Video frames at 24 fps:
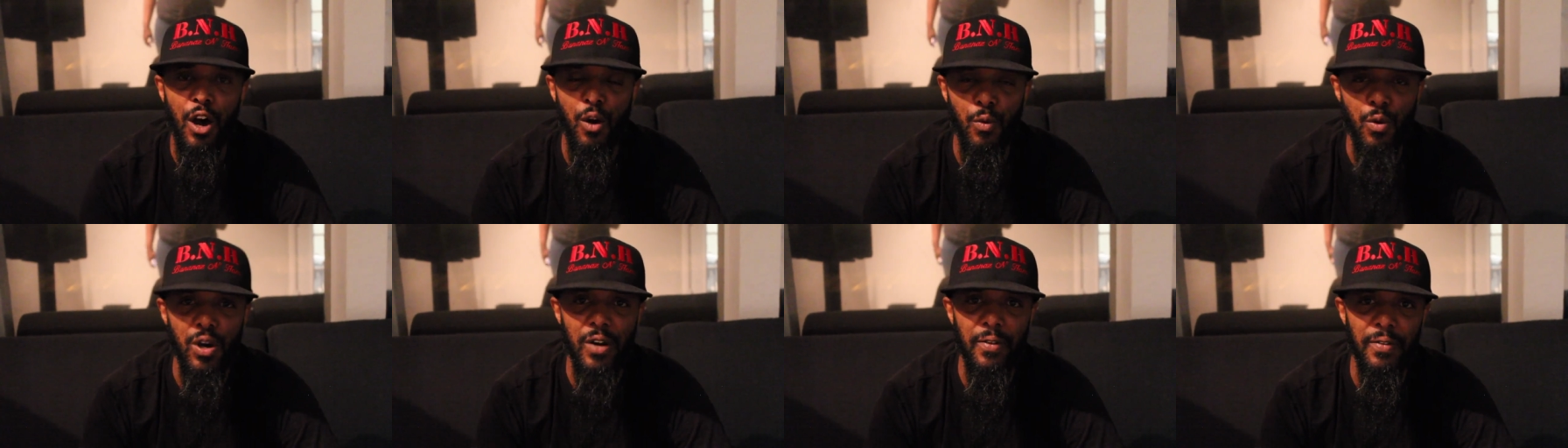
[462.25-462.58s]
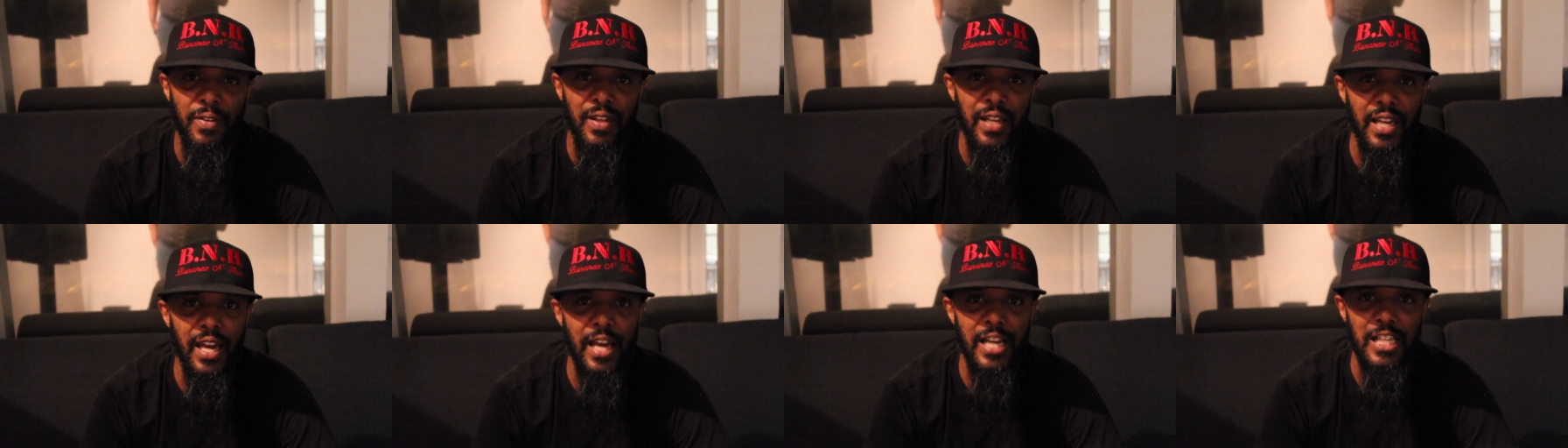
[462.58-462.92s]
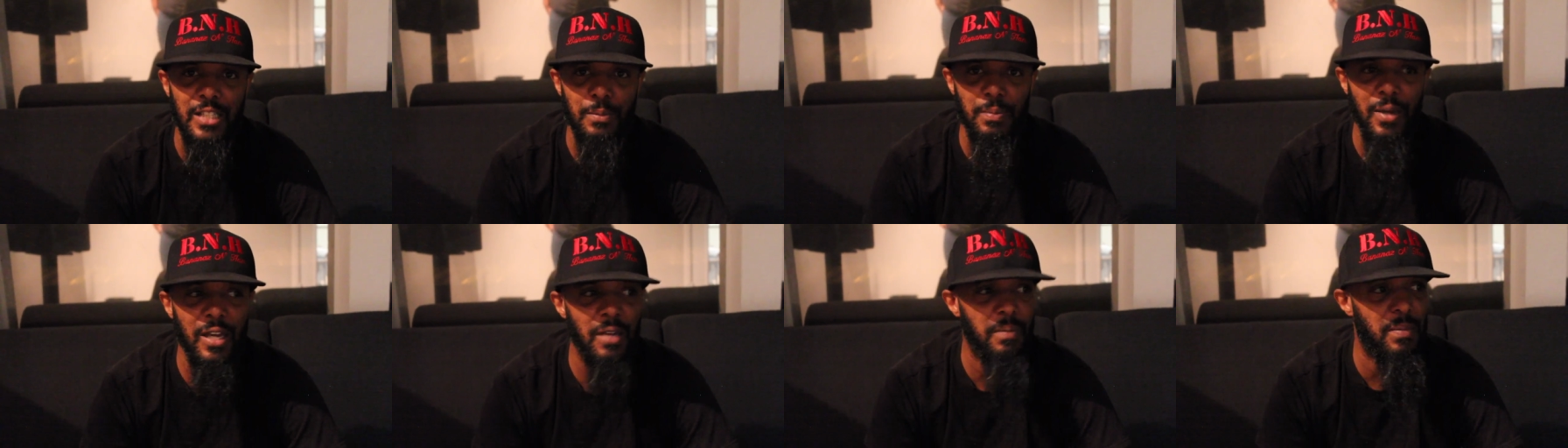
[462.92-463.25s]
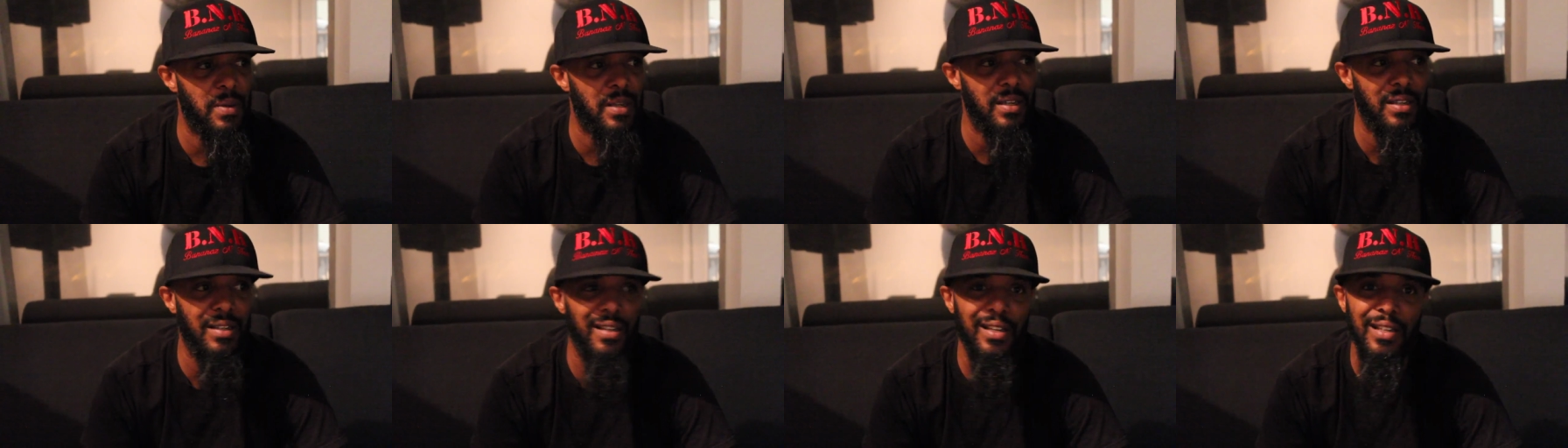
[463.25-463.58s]
or whatever the case may
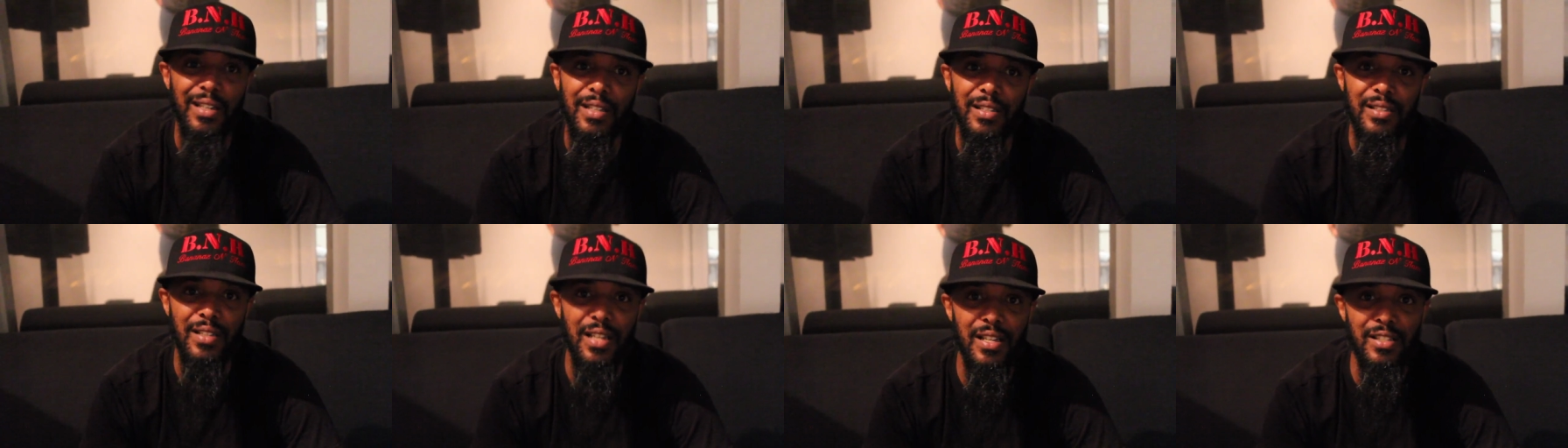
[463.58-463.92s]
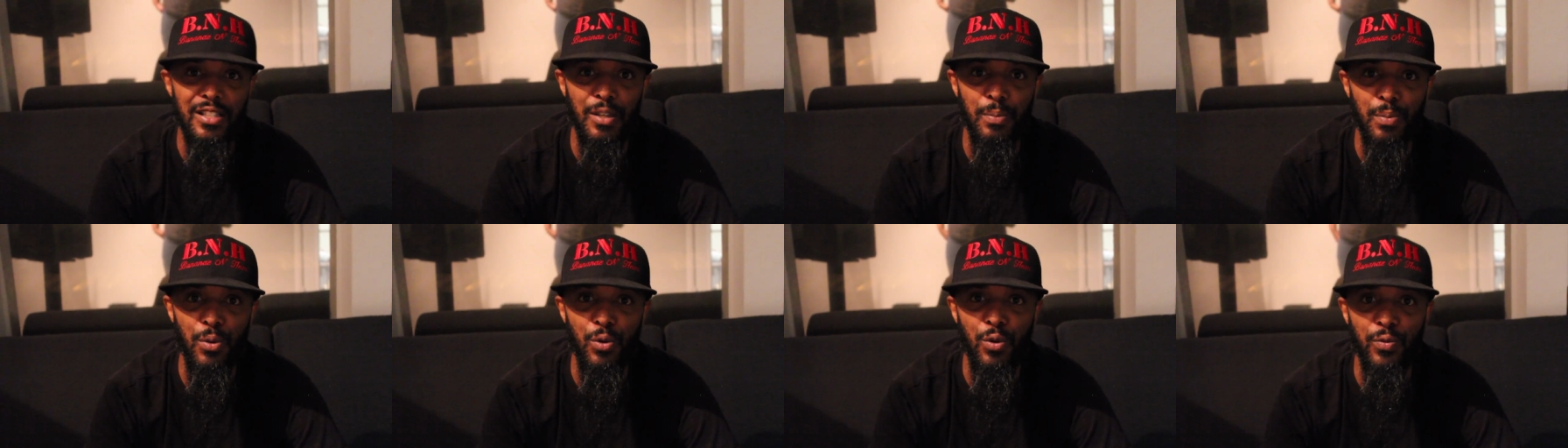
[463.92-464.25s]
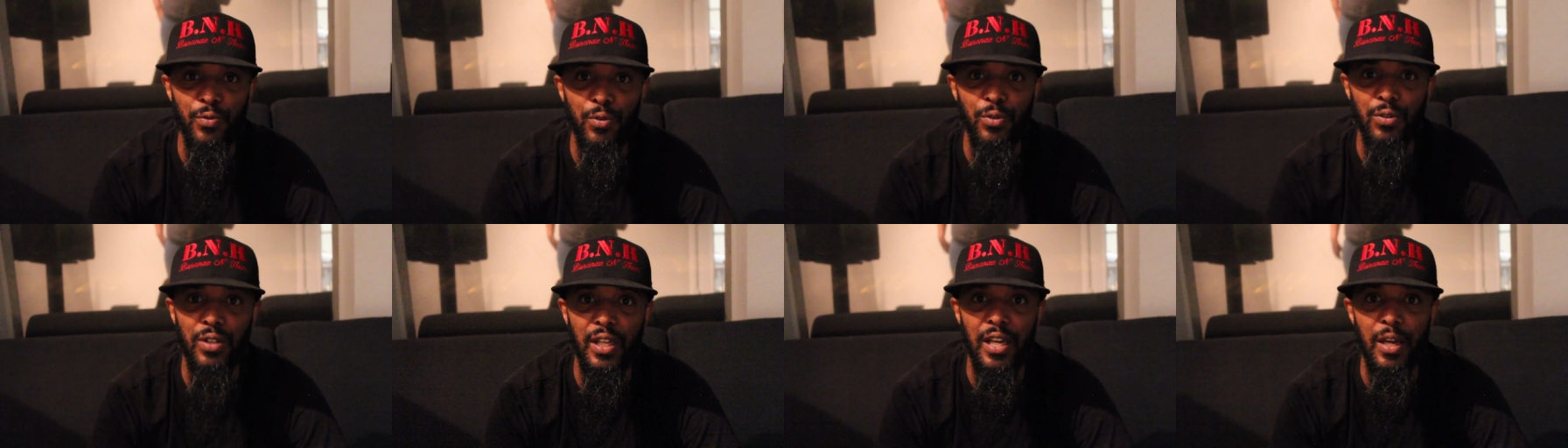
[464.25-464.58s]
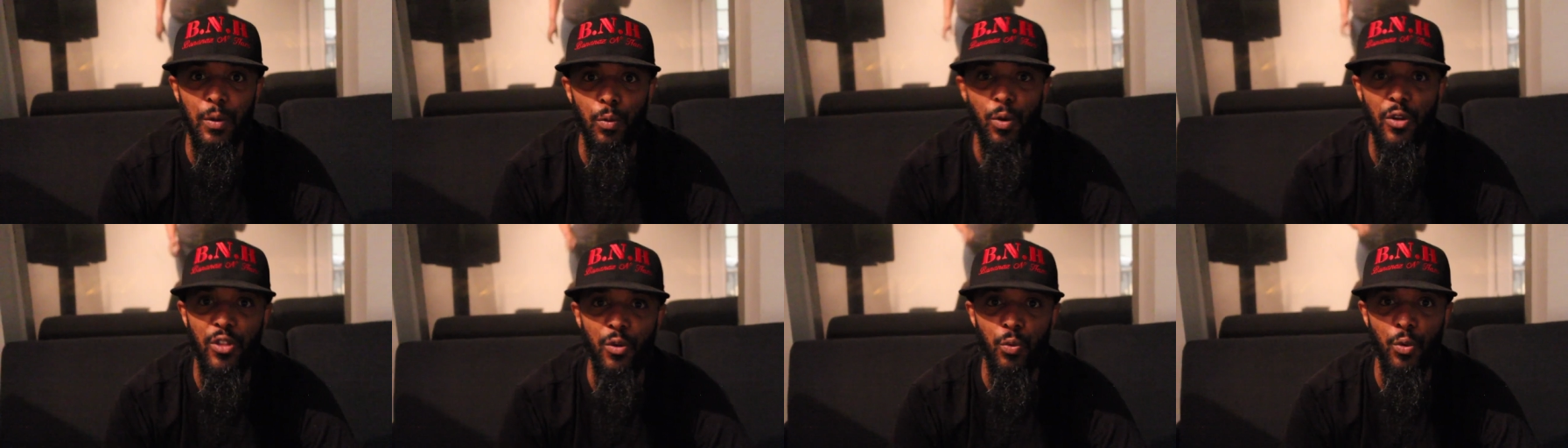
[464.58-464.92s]
be is, is a beautiful
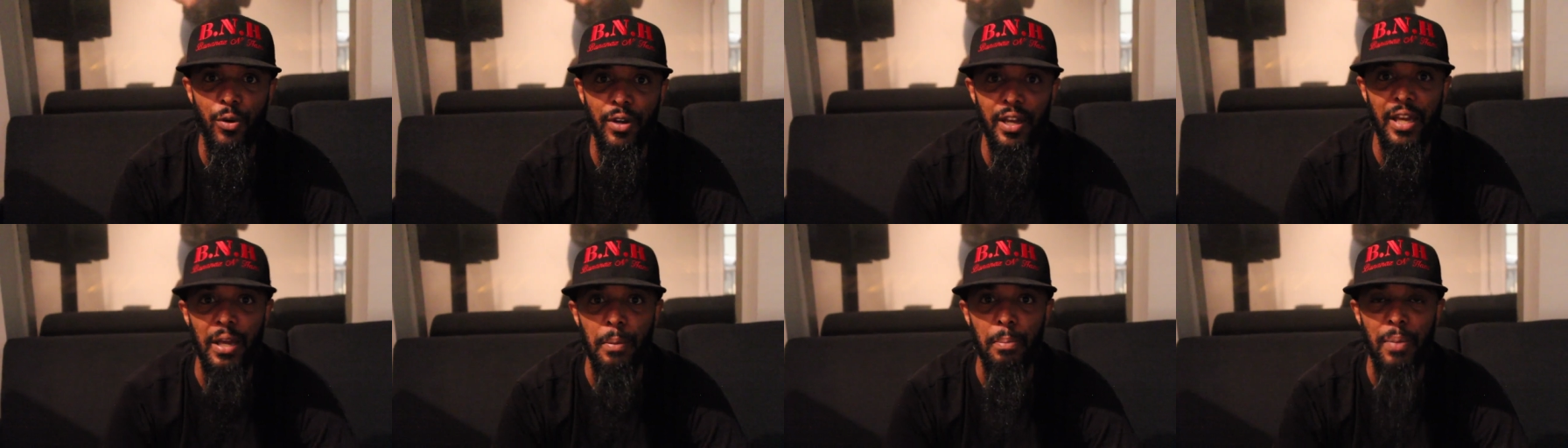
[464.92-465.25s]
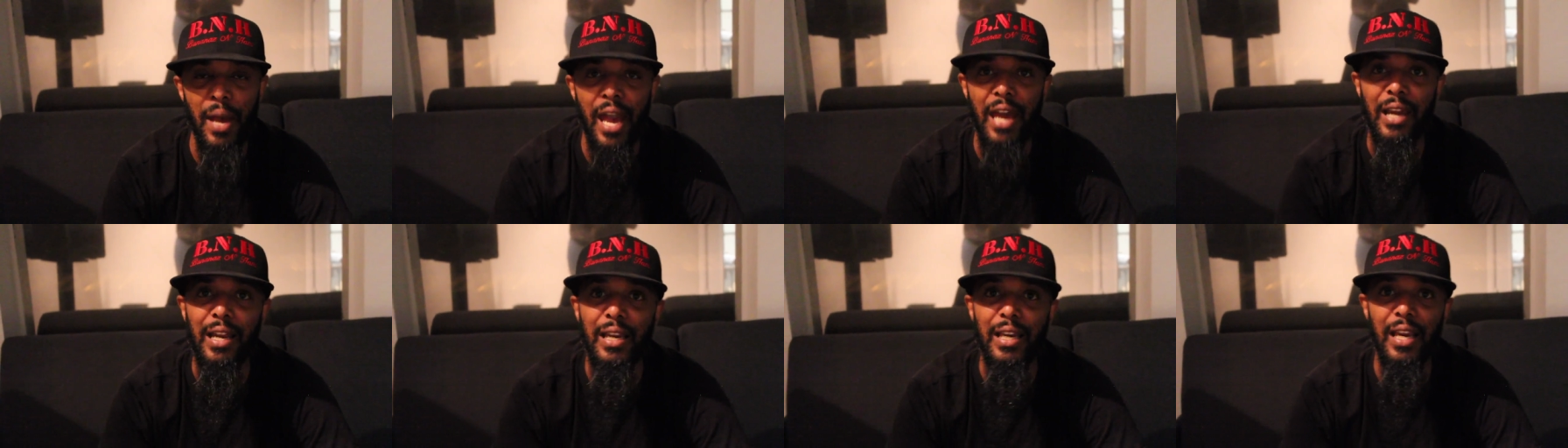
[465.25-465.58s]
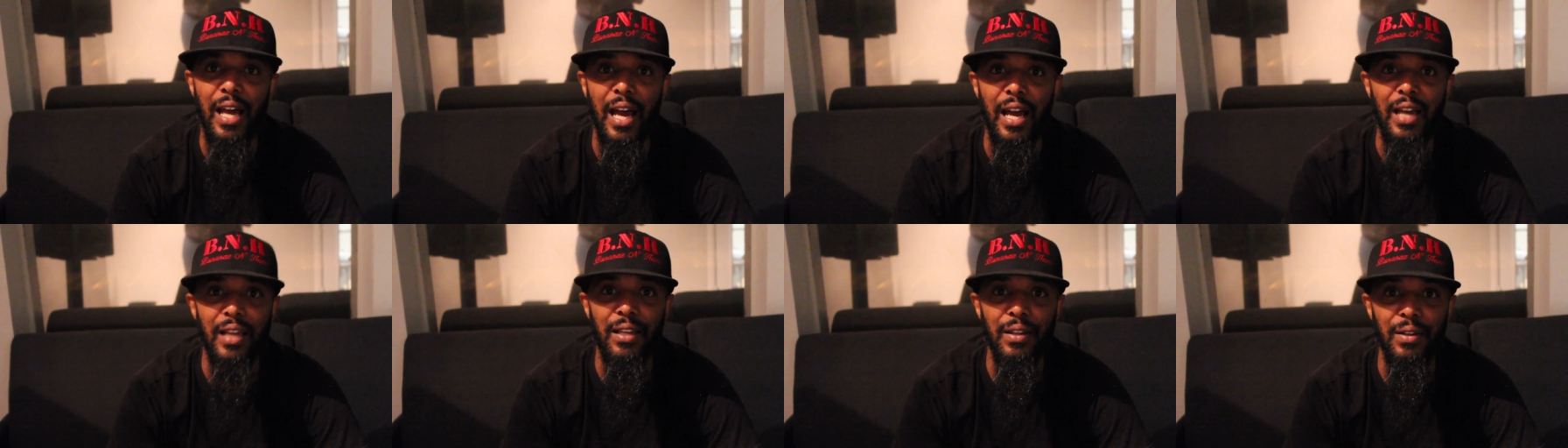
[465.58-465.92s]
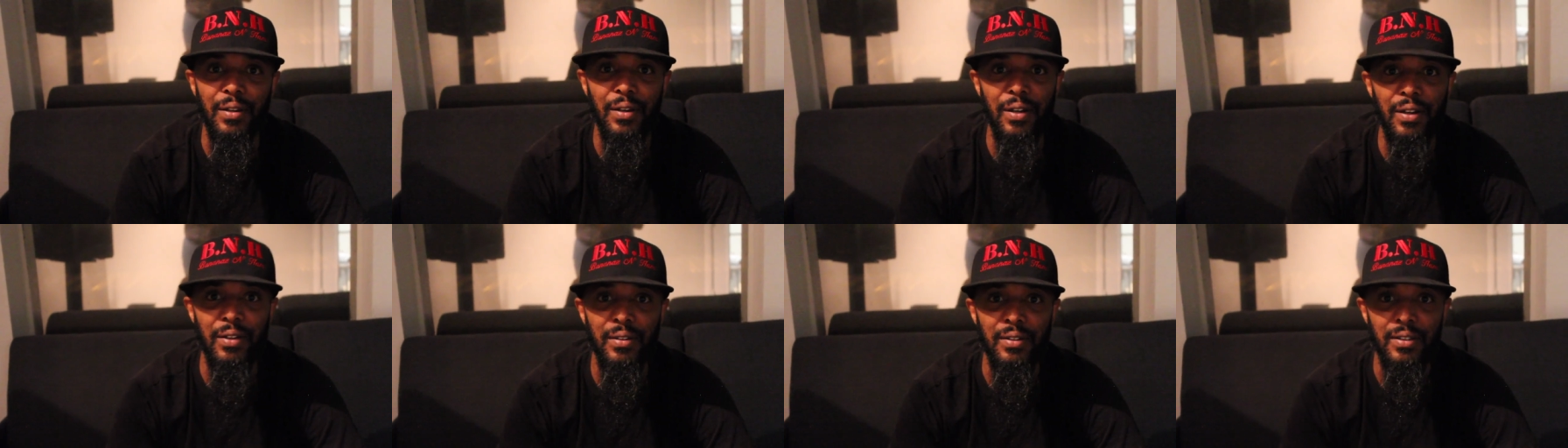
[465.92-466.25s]
thing, whether we're getting paid or not,
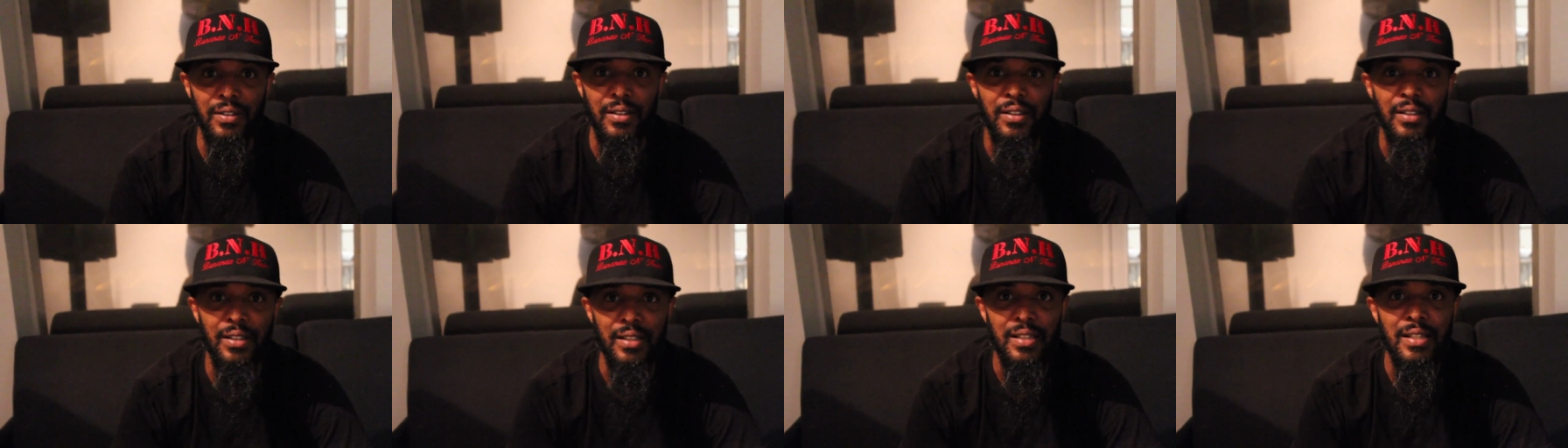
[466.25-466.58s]
you know?